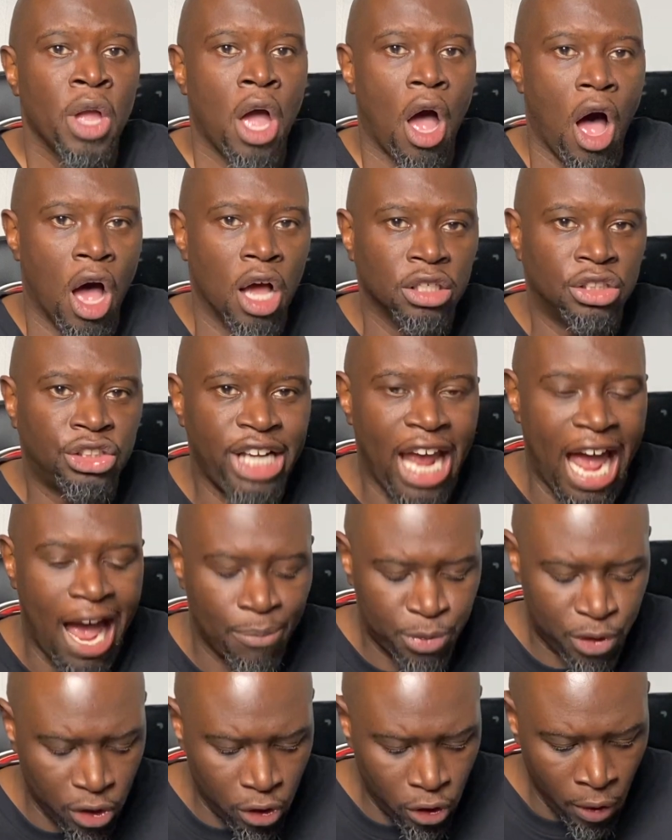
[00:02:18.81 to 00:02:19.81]
uh,
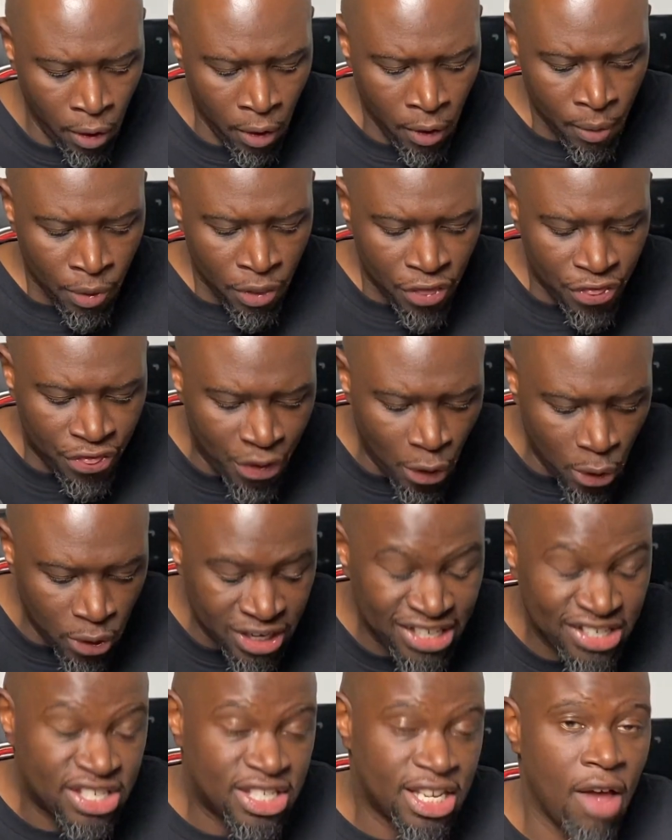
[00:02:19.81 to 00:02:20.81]
chapter
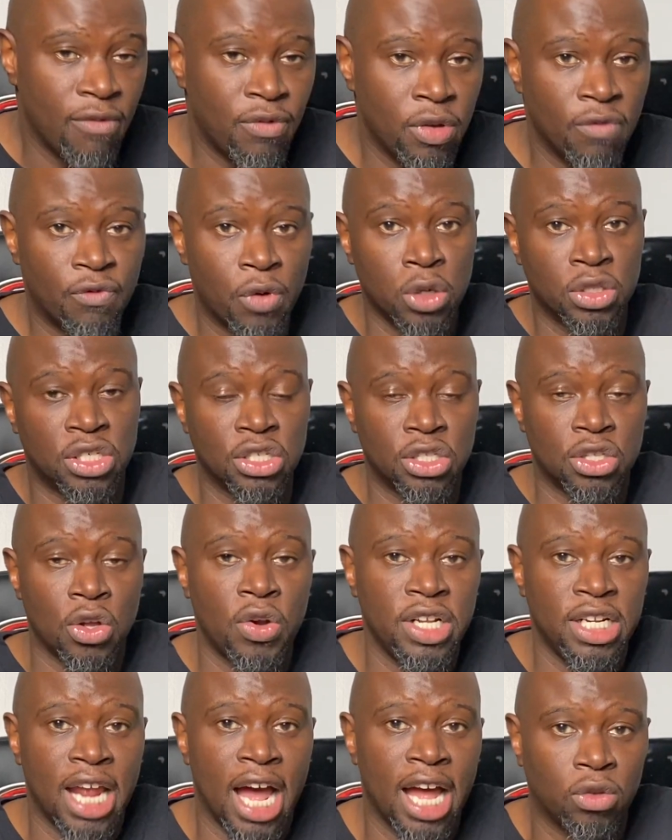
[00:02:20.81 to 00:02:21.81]
37 verses
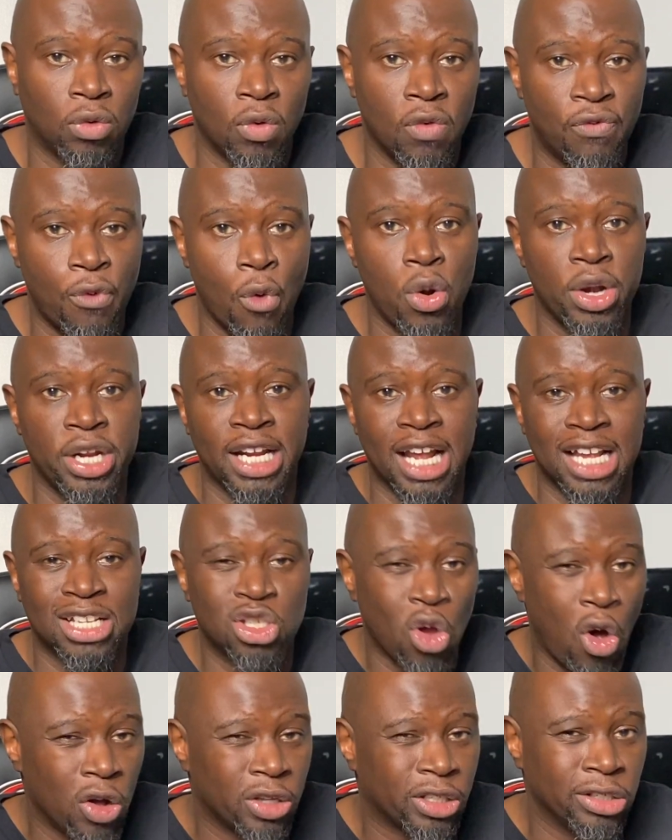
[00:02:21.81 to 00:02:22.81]
39 through 40 and i
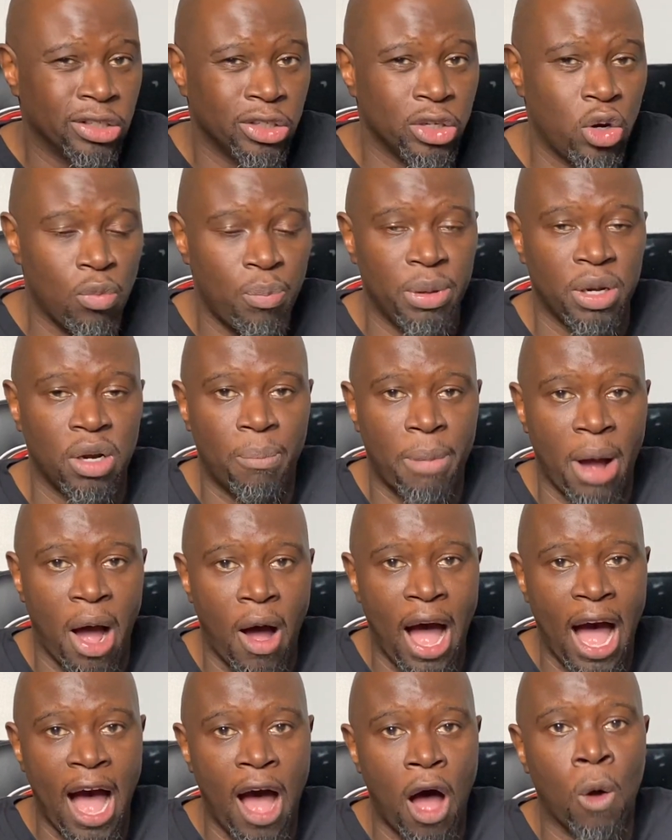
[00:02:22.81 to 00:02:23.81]
talked a little bit about
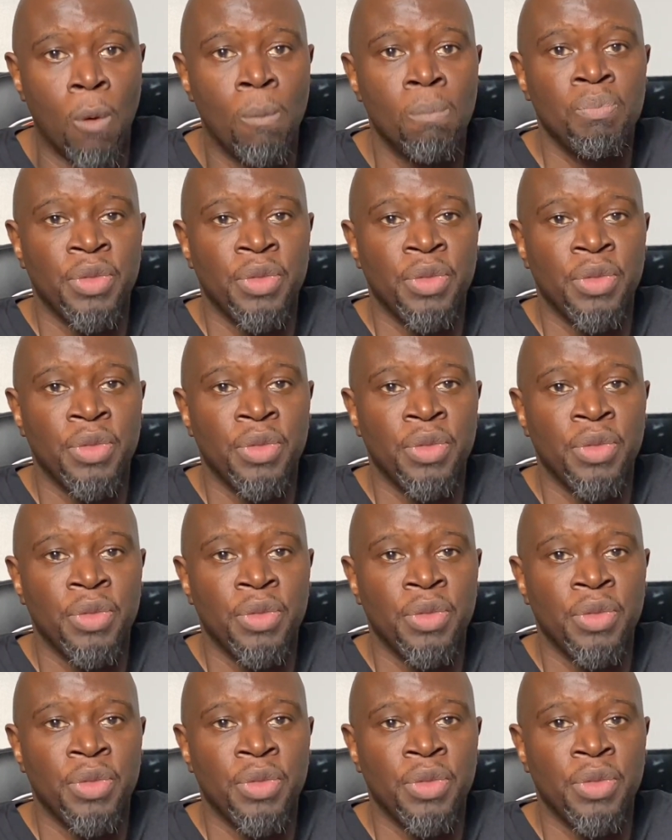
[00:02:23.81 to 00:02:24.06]
how